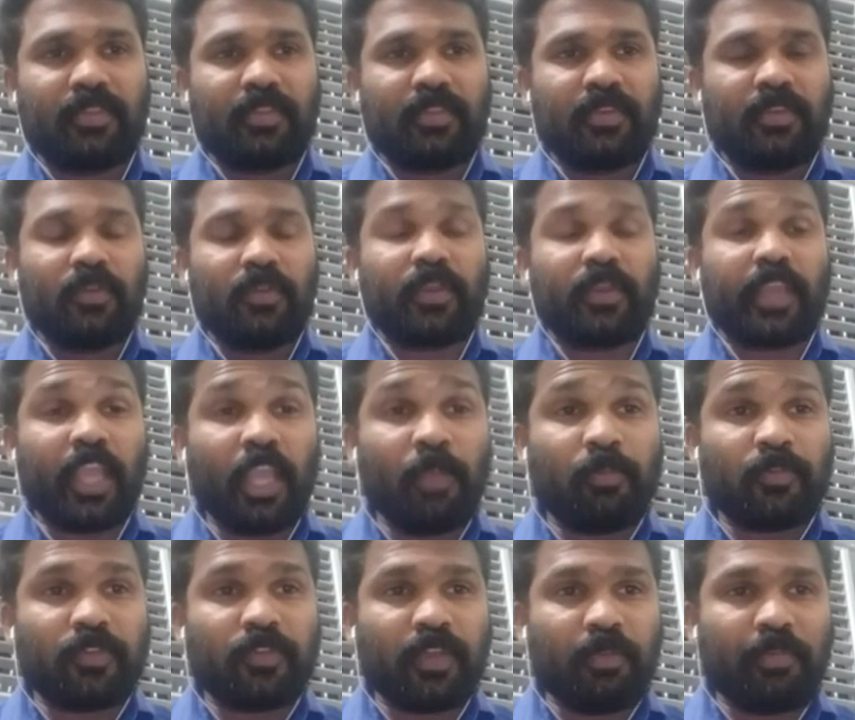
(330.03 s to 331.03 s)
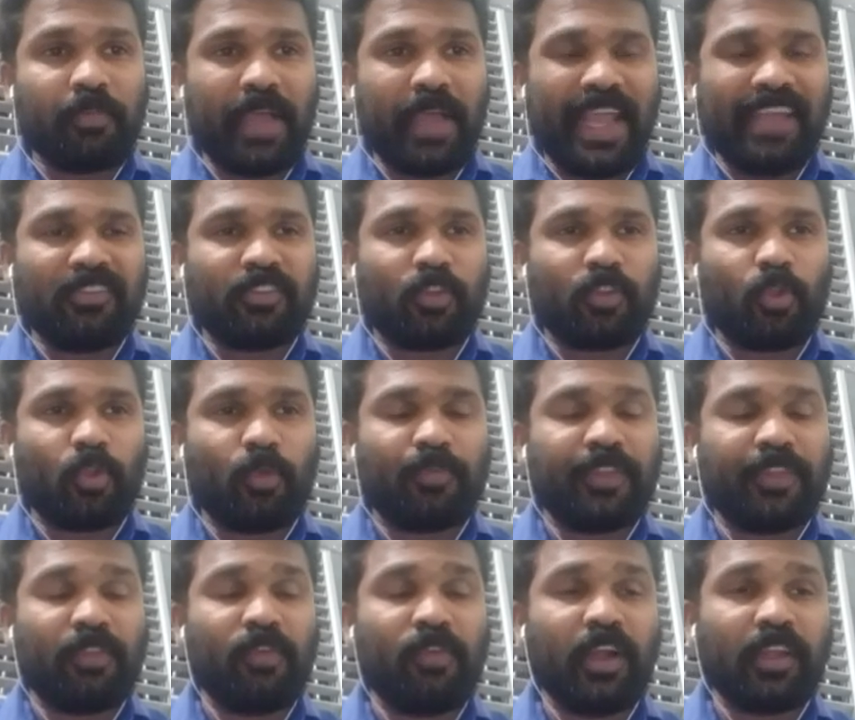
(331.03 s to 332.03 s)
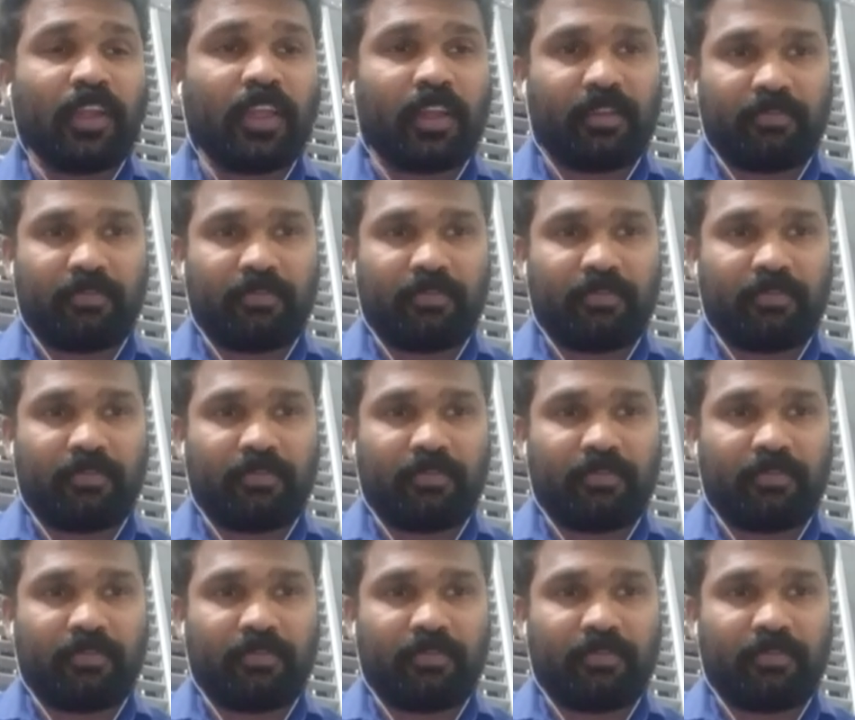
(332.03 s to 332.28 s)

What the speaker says: Keep some ice cubes in water.